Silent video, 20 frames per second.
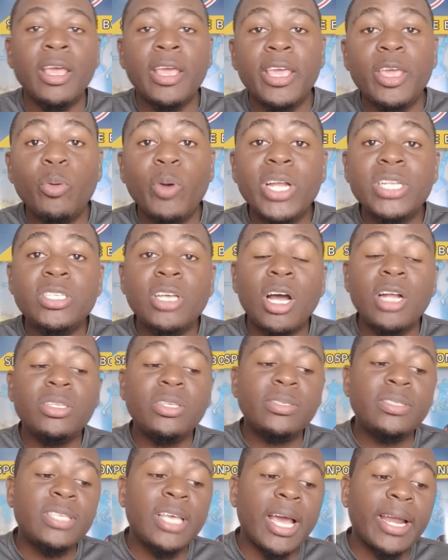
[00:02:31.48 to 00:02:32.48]
He went on
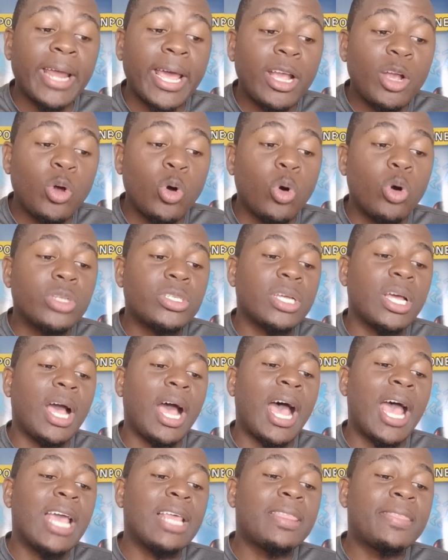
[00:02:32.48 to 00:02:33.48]
to say, and I quote,
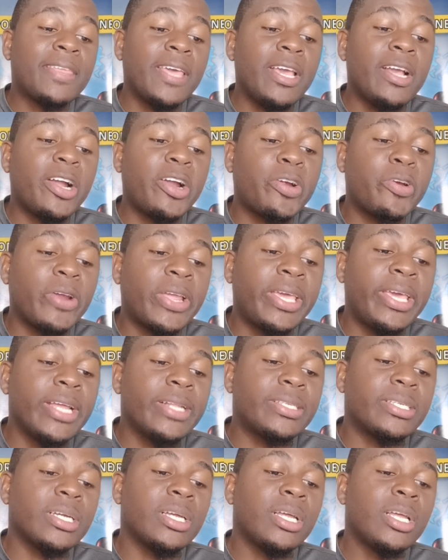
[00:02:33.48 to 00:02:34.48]
I think
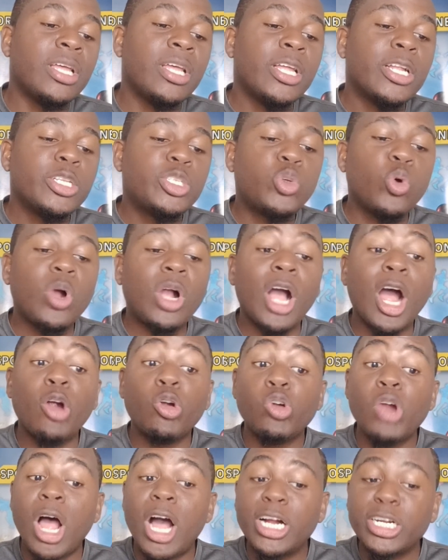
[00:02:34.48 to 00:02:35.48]
cricket took
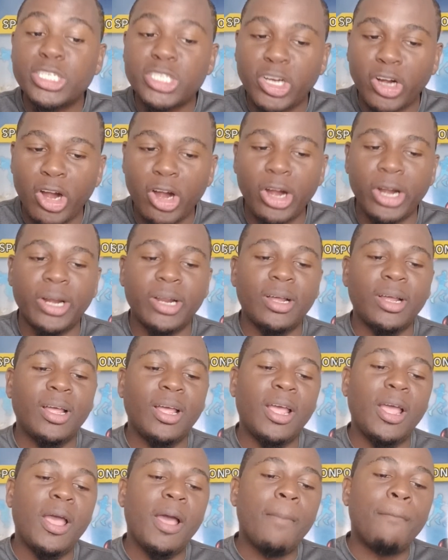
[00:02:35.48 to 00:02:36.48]
a wrong turn,
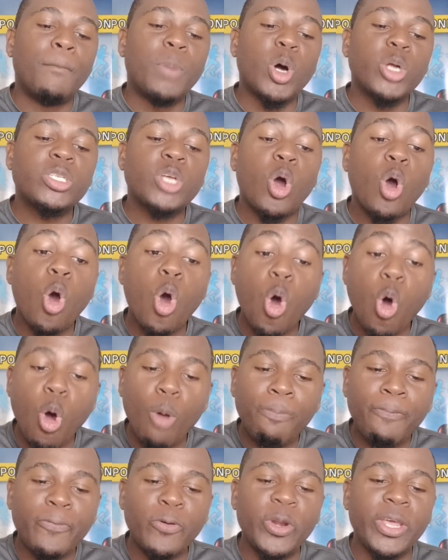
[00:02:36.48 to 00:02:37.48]
but
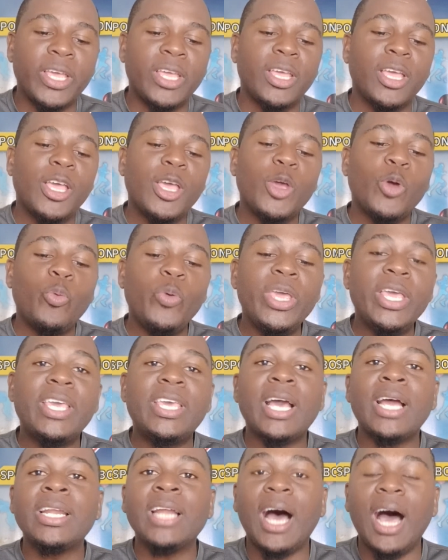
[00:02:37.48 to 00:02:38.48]
hopefully we
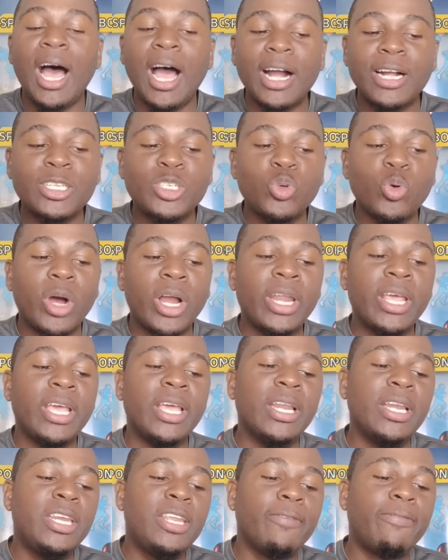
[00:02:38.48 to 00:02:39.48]
can
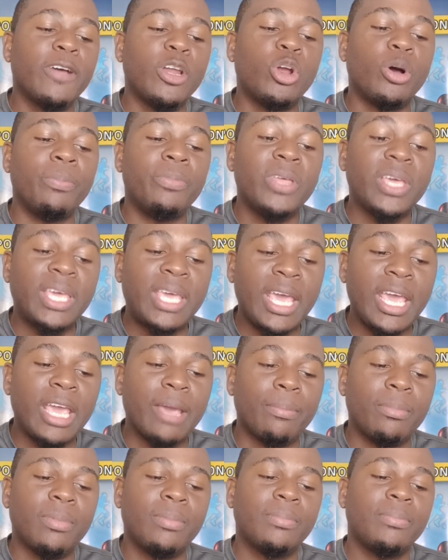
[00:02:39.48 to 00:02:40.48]
actually develop the
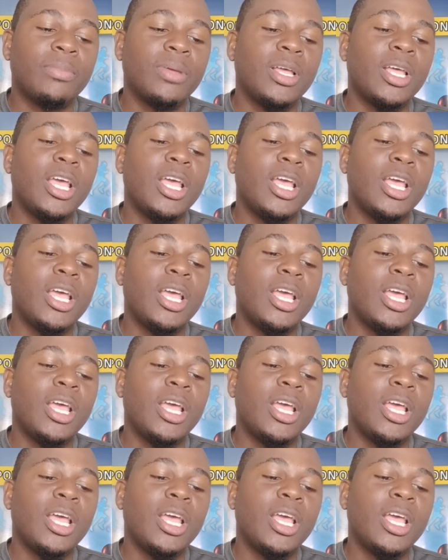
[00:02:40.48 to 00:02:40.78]
game.